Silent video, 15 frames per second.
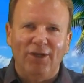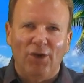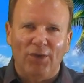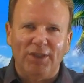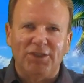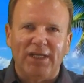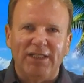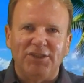You
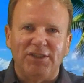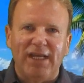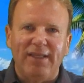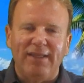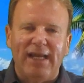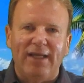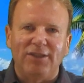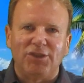notice I
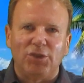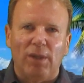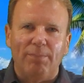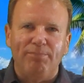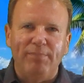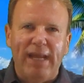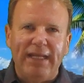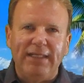say that? So
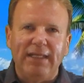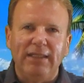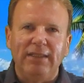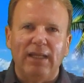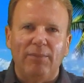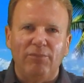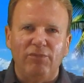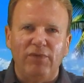I'm making
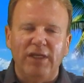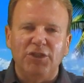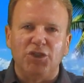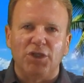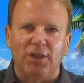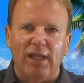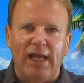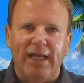them
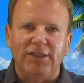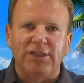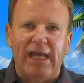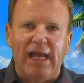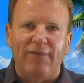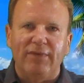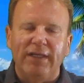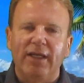visualize
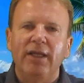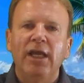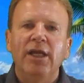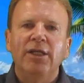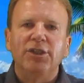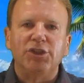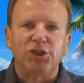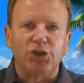having it.
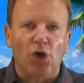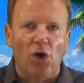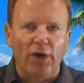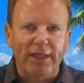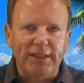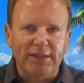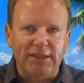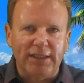
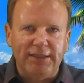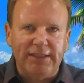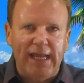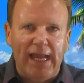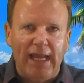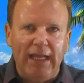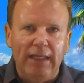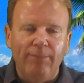Starting
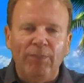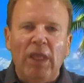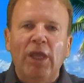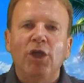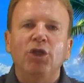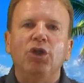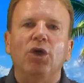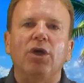today.
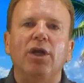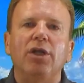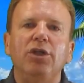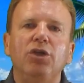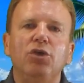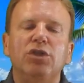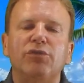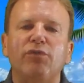You're going to
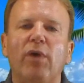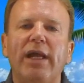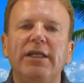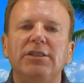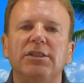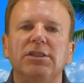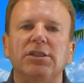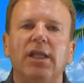use
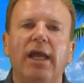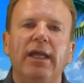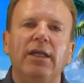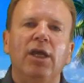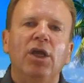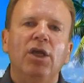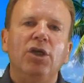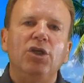phrases
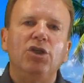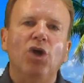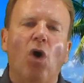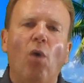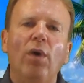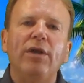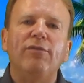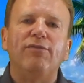like,
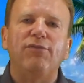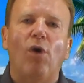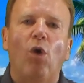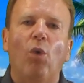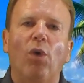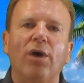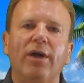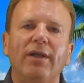going
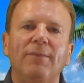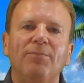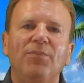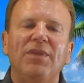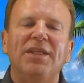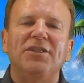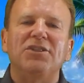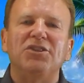forward,
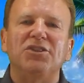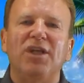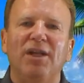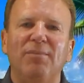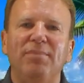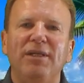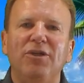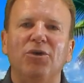this is
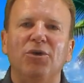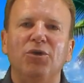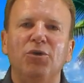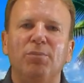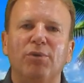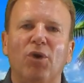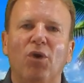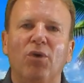going to be your
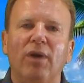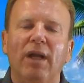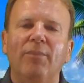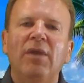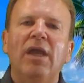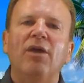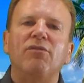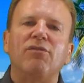new program.
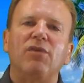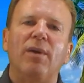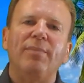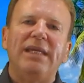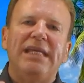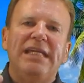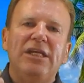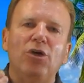
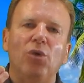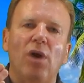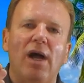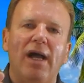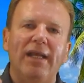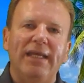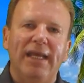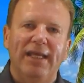From here
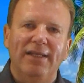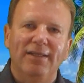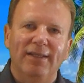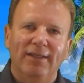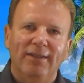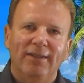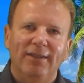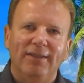on in,
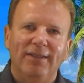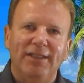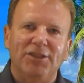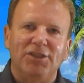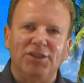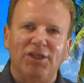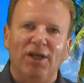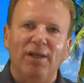
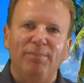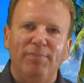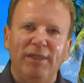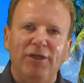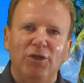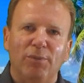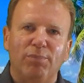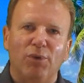this is going to
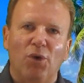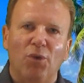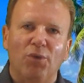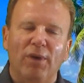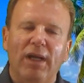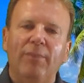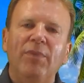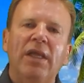be your
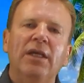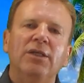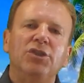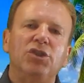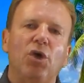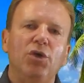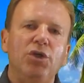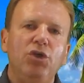program.
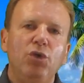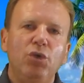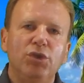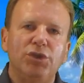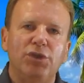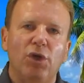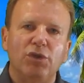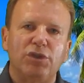So
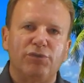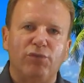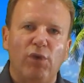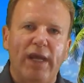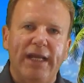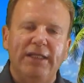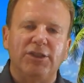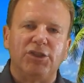use those
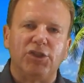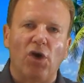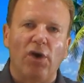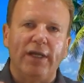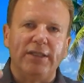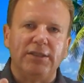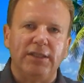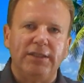phrases,
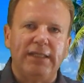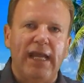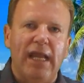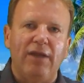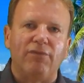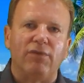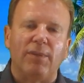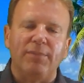starting
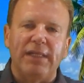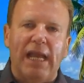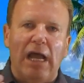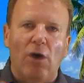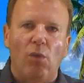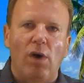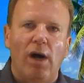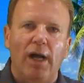today, from
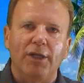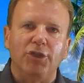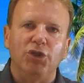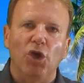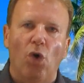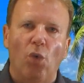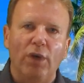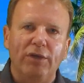now on,
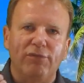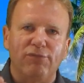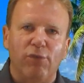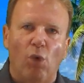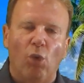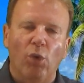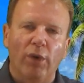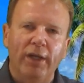going
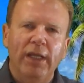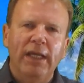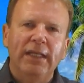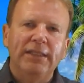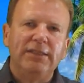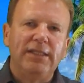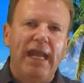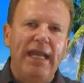forward.
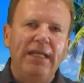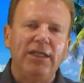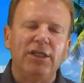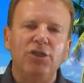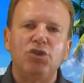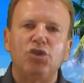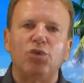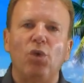Take
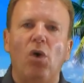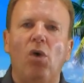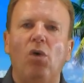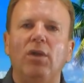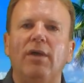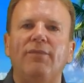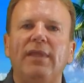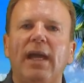
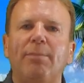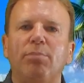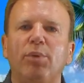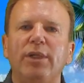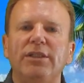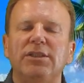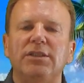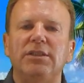control of that
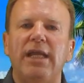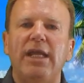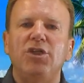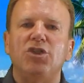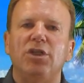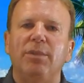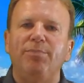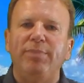
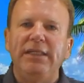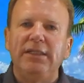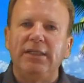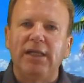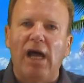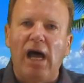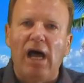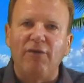presentation and be
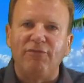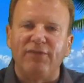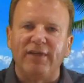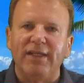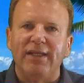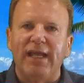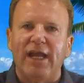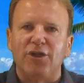
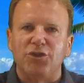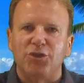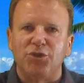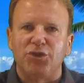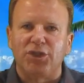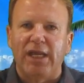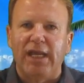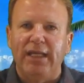confident as
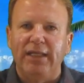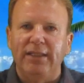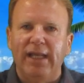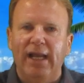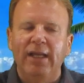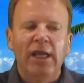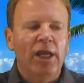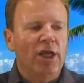you're saying
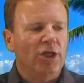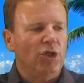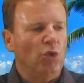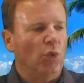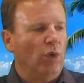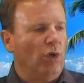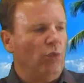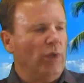that.
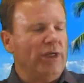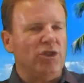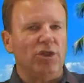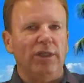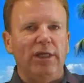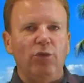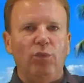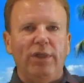You were
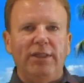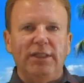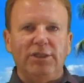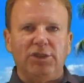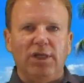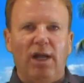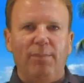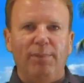originally with
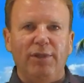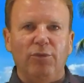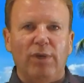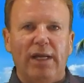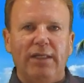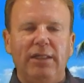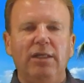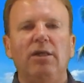this company
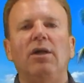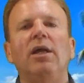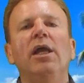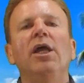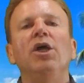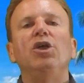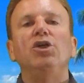right here.